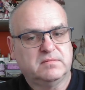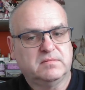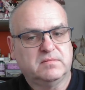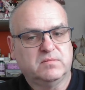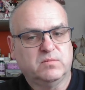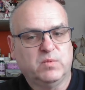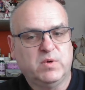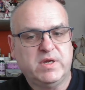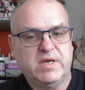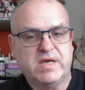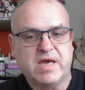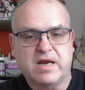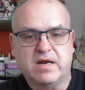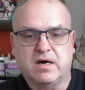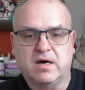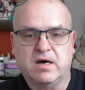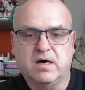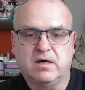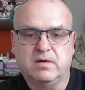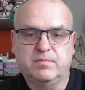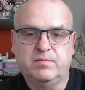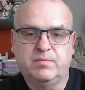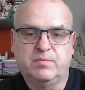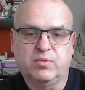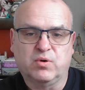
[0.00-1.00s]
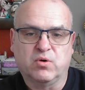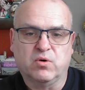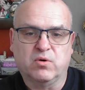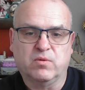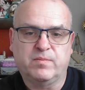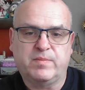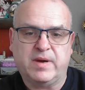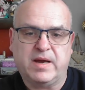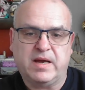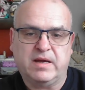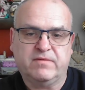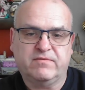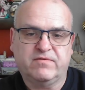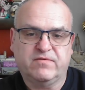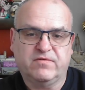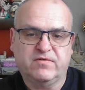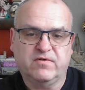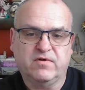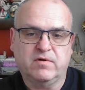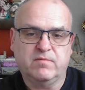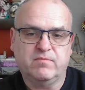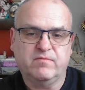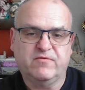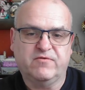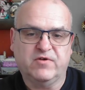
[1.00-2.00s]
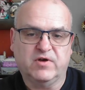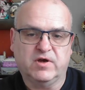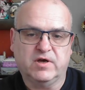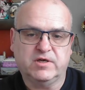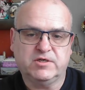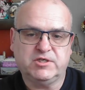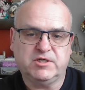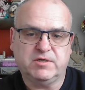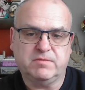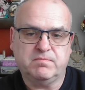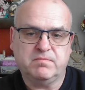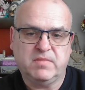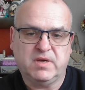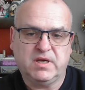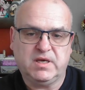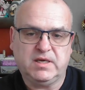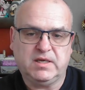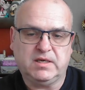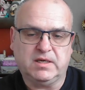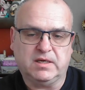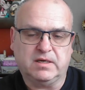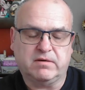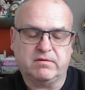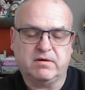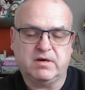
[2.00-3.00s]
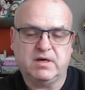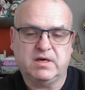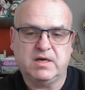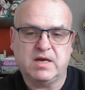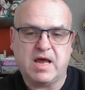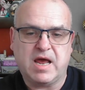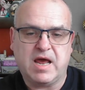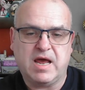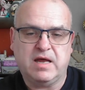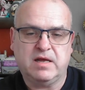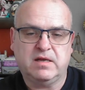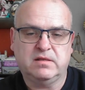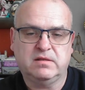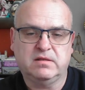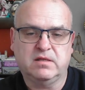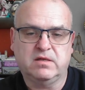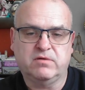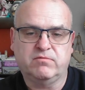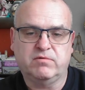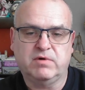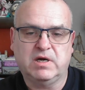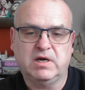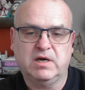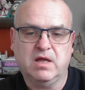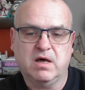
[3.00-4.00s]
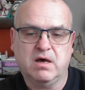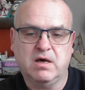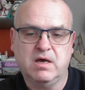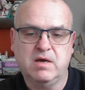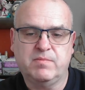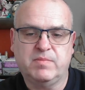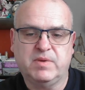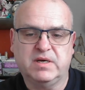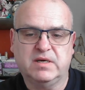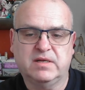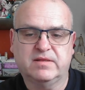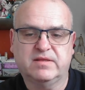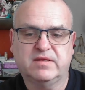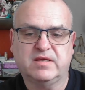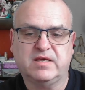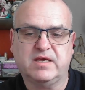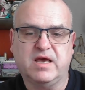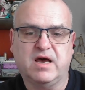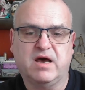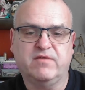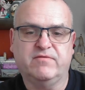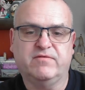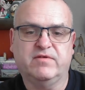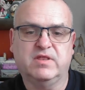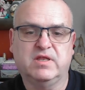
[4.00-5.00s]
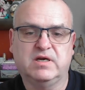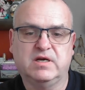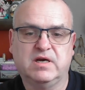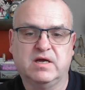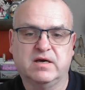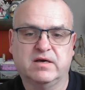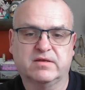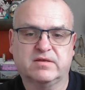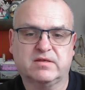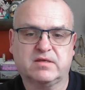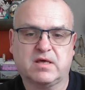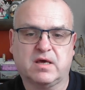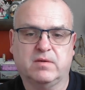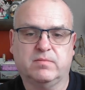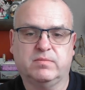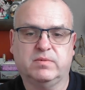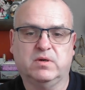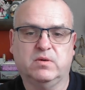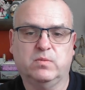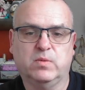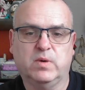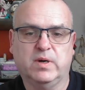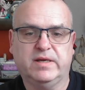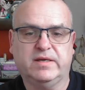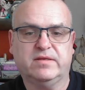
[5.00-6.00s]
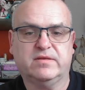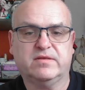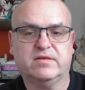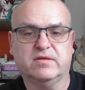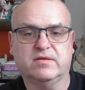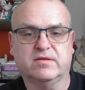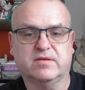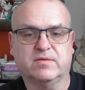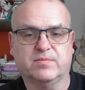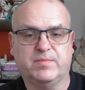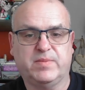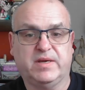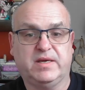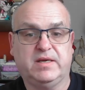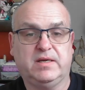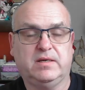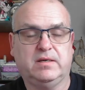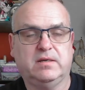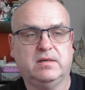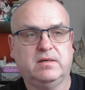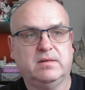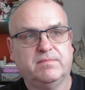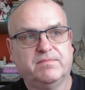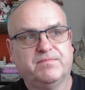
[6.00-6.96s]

We get our broadband from Virgin Media, and the reliability over the last couple of weeks has been